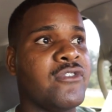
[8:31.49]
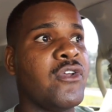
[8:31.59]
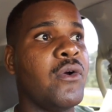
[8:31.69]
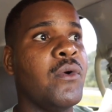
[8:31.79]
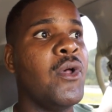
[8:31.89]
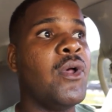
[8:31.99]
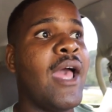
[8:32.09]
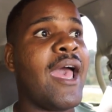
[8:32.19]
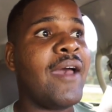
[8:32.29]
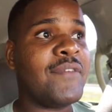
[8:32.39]
So
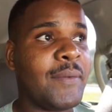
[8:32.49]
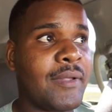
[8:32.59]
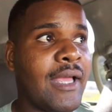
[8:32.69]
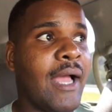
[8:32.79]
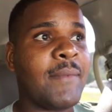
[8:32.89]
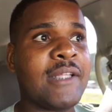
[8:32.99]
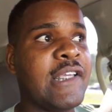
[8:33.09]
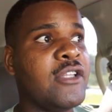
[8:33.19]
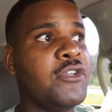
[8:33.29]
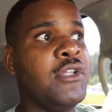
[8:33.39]
I'm not
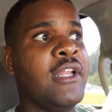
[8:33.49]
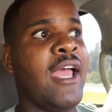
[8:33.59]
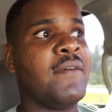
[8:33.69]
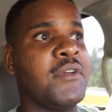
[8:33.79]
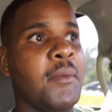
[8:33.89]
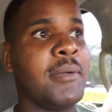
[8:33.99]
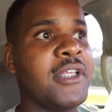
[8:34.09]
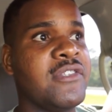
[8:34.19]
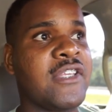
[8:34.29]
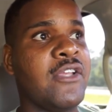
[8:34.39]
telling you need to have a
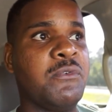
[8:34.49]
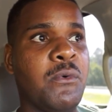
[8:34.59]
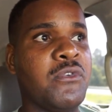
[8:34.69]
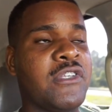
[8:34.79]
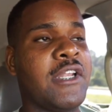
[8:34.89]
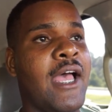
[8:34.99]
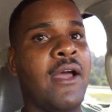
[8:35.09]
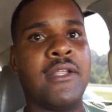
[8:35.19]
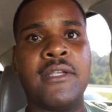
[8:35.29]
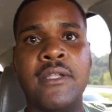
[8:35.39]
complete schedule set
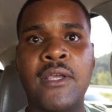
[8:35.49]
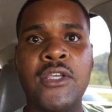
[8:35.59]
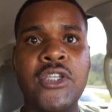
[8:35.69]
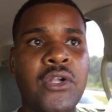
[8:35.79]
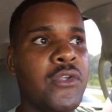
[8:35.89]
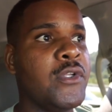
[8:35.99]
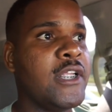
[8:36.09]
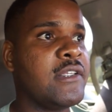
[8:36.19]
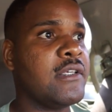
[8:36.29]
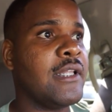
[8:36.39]
out and you
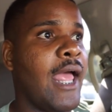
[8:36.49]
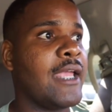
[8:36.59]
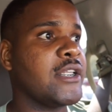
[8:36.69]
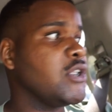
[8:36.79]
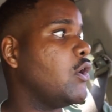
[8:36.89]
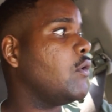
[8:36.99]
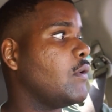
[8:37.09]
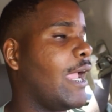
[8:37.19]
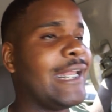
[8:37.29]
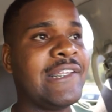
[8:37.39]
need to
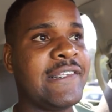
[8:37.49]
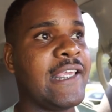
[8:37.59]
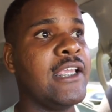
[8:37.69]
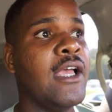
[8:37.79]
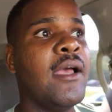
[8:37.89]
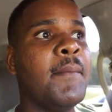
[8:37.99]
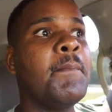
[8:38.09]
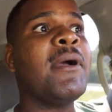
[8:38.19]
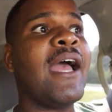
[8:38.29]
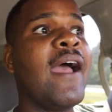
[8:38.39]
know A to Z,
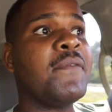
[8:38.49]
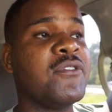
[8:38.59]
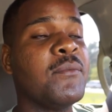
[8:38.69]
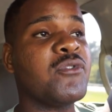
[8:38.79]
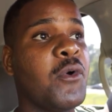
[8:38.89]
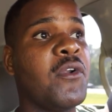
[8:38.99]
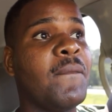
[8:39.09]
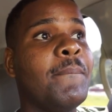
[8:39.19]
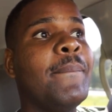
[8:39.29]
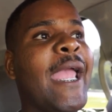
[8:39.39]
but have some sort
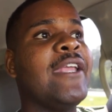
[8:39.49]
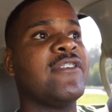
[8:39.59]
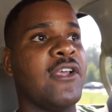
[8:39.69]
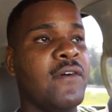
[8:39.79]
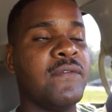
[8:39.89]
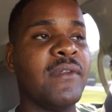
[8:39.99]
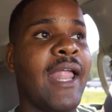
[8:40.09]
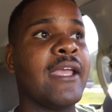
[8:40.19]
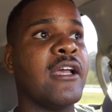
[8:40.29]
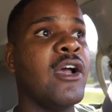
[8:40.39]
of base of
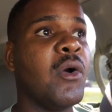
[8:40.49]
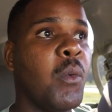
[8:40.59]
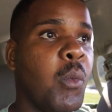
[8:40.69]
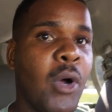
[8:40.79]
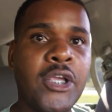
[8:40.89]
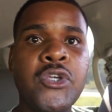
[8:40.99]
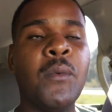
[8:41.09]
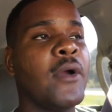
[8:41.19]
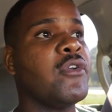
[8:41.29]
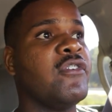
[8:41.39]
what you
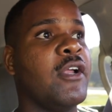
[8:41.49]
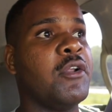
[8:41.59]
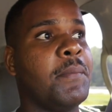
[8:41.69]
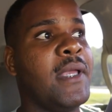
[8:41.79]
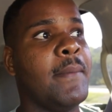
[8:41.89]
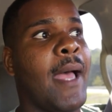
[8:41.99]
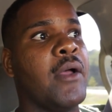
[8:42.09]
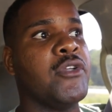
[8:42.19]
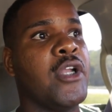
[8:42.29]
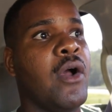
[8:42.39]
want your channel to be about,
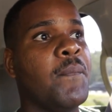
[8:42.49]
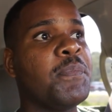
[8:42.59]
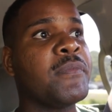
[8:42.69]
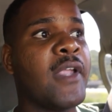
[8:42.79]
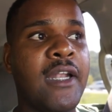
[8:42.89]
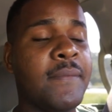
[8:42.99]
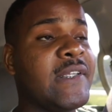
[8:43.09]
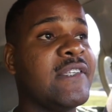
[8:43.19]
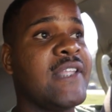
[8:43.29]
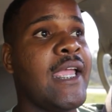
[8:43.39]
And up to
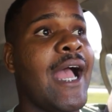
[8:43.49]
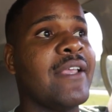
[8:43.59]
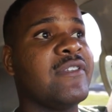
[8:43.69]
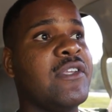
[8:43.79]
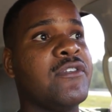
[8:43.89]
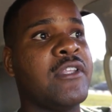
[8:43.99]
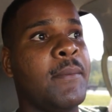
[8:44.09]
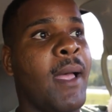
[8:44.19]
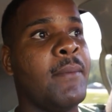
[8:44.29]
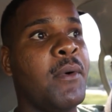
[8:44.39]
this day, I still stick
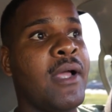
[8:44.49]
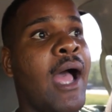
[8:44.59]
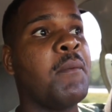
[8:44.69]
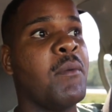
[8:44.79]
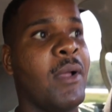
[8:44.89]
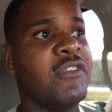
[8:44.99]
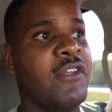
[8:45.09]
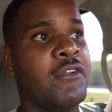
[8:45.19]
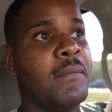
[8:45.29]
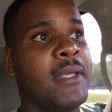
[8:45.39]
by what I want my
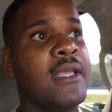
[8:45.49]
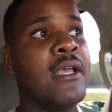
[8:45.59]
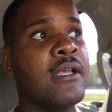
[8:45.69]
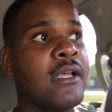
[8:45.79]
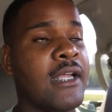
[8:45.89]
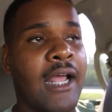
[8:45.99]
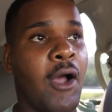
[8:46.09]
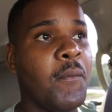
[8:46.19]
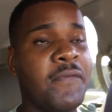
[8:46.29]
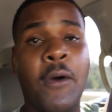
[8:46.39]
channel to be, and I
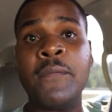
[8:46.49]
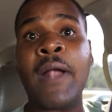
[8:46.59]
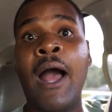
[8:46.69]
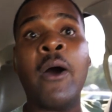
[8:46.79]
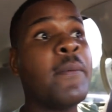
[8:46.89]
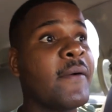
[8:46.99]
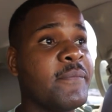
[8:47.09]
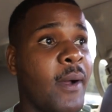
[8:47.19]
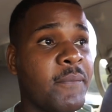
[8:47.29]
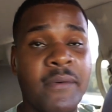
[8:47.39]
hope
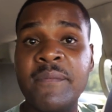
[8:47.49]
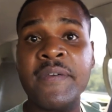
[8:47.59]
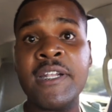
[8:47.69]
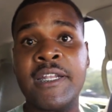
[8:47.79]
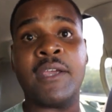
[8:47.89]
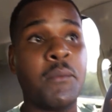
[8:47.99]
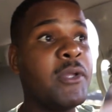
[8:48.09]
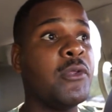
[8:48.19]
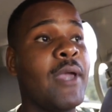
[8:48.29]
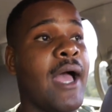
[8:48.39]
I'm fulfilling it
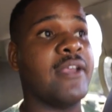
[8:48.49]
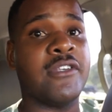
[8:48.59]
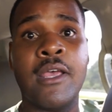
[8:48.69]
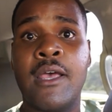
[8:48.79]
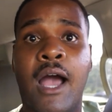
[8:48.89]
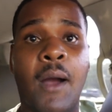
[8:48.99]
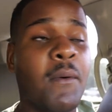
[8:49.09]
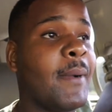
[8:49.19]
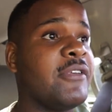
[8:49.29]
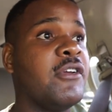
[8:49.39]
with you guys. I
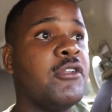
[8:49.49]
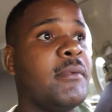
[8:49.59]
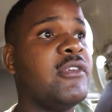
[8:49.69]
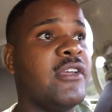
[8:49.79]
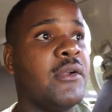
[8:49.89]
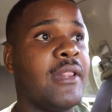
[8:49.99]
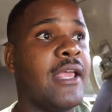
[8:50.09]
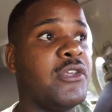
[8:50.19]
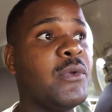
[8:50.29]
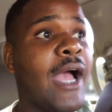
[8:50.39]
want my channel to be a channel
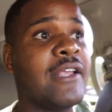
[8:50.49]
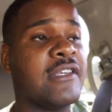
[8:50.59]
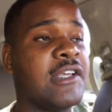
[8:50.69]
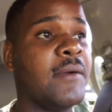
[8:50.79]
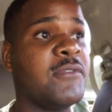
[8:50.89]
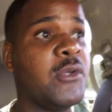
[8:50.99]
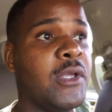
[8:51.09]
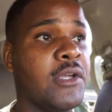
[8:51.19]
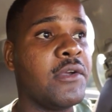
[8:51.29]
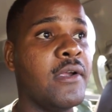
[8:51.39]
that you guys can come to
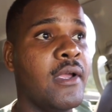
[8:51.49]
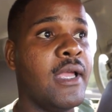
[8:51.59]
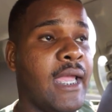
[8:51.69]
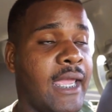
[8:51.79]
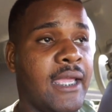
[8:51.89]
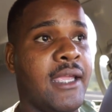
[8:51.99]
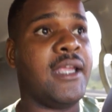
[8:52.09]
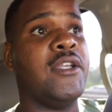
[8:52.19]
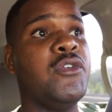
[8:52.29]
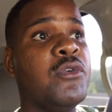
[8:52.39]
here
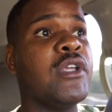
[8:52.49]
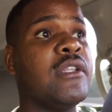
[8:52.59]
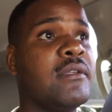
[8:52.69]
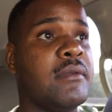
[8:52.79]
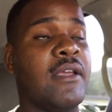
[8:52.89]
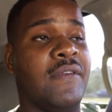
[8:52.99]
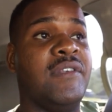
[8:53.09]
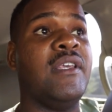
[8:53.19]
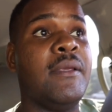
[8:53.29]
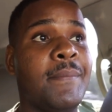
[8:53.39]
and you can
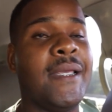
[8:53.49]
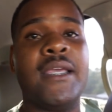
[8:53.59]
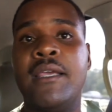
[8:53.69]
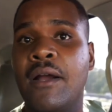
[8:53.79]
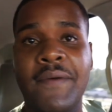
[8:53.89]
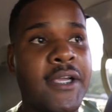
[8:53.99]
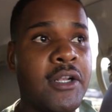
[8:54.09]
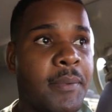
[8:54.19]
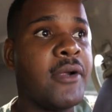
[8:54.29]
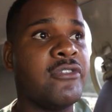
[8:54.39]
see me, a
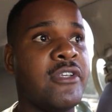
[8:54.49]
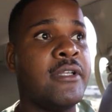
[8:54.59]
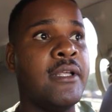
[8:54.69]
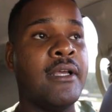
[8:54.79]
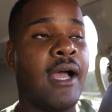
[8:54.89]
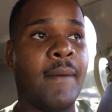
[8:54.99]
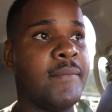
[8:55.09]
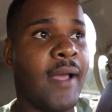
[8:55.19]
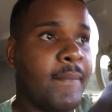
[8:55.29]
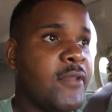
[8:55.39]
regular person.
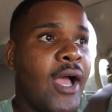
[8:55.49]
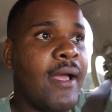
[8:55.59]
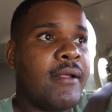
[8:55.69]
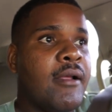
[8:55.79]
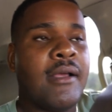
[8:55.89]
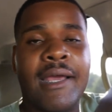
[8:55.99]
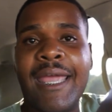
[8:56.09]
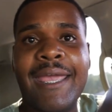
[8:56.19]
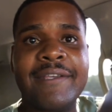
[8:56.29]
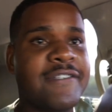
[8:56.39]
I'm not an
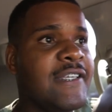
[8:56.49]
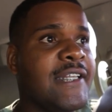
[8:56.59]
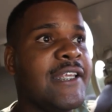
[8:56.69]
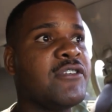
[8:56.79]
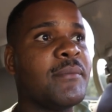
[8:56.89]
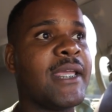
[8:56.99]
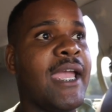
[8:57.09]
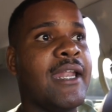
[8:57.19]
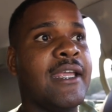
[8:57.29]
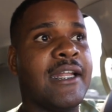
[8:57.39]
ASC diesel
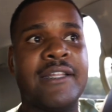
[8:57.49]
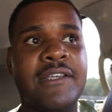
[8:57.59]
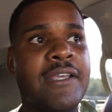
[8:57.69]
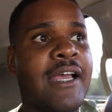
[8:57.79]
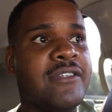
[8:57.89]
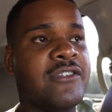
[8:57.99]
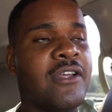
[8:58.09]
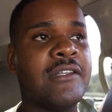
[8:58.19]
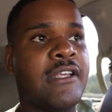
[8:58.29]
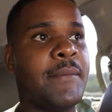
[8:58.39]
mechanic, and I tell you guys this
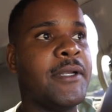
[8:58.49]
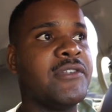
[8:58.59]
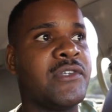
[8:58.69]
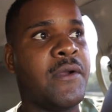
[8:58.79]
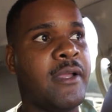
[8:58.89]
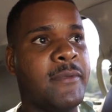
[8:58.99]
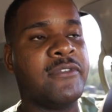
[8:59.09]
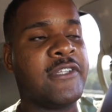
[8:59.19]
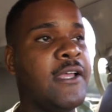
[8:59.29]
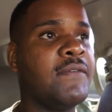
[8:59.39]
all the time on Instagram and
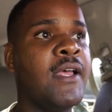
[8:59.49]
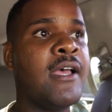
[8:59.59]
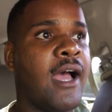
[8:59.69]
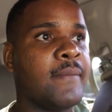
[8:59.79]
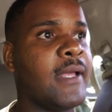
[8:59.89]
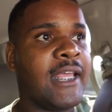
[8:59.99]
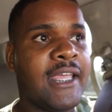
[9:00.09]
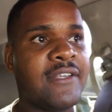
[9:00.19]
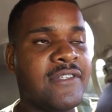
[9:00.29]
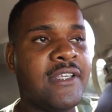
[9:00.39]
stuff. I'm
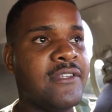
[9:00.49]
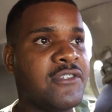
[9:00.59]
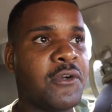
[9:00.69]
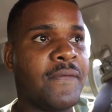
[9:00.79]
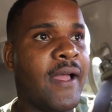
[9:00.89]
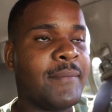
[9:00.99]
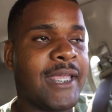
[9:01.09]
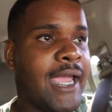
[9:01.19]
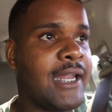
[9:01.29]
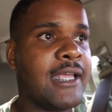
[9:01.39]
ASC certified
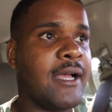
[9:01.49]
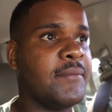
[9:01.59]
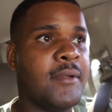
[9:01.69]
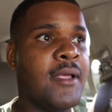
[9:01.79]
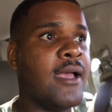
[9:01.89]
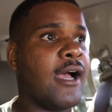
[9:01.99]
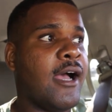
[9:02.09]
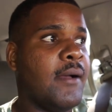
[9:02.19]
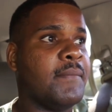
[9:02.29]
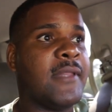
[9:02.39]
mechanic.
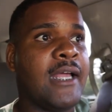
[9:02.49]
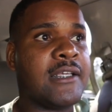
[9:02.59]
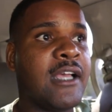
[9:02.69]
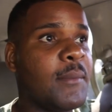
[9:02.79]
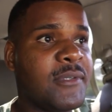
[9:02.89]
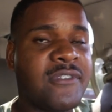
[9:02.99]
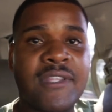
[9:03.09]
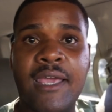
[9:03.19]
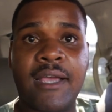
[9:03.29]
I'm not a Cummins tech.